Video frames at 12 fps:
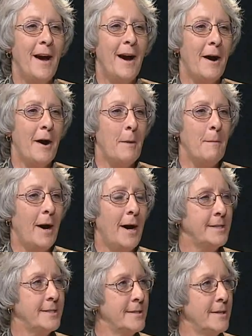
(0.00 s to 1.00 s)
I
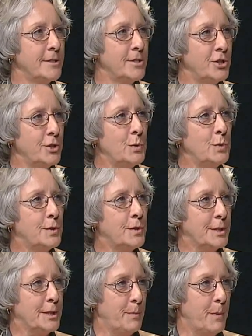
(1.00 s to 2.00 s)
did not choose to
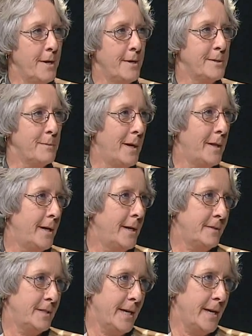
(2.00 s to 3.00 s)
spend my life
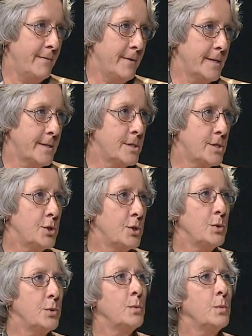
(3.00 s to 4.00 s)
savings
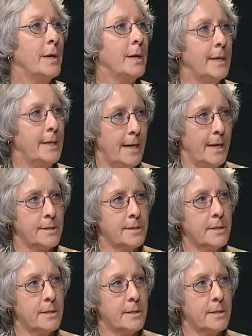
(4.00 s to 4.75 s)
to get